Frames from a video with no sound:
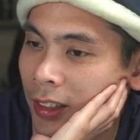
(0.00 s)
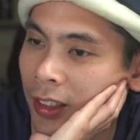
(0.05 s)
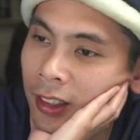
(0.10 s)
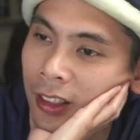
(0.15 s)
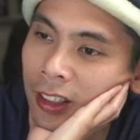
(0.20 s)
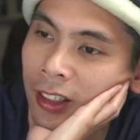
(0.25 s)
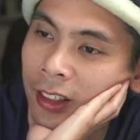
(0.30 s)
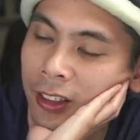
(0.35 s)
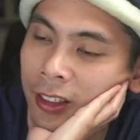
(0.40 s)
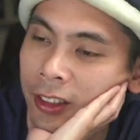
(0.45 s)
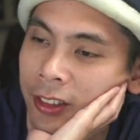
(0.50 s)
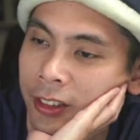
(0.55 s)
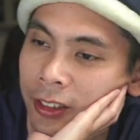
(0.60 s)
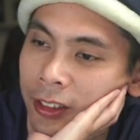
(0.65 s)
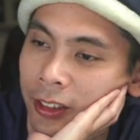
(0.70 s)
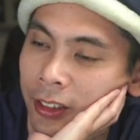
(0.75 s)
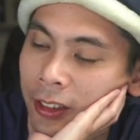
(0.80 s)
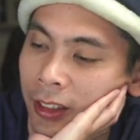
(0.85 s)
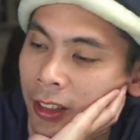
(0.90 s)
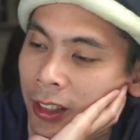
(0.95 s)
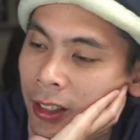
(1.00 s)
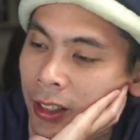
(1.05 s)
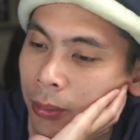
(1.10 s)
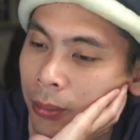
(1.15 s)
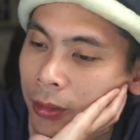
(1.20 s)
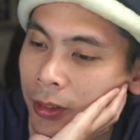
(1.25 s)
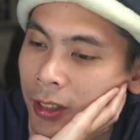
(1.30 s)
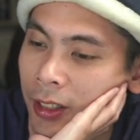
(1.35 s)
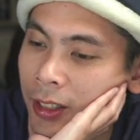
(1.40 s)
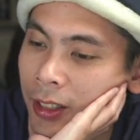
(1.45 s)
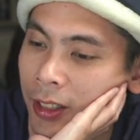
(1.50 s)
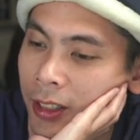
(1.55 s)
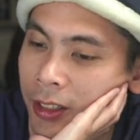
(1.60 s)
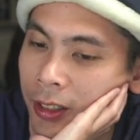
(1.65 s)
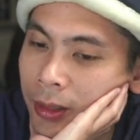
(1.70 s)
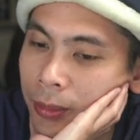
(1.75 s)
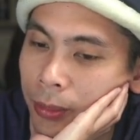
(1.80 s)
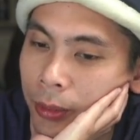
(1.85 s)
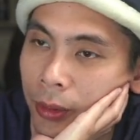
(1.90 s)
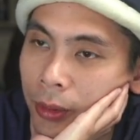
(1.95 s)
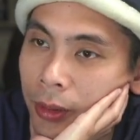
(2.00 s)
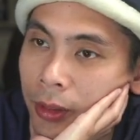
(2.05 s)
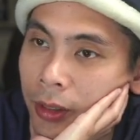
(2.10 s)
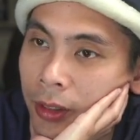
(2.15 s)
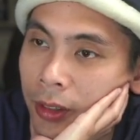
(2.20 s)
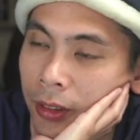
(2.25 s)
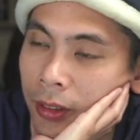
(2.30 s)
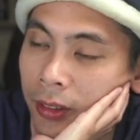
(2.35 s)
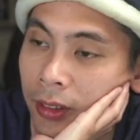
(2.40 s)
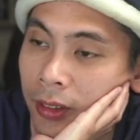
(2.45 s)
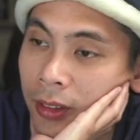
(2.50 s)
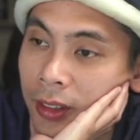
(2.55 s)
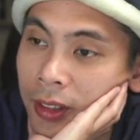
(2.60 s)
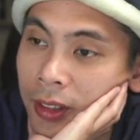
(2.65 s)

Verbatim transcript: It does look like a pretty decent board though.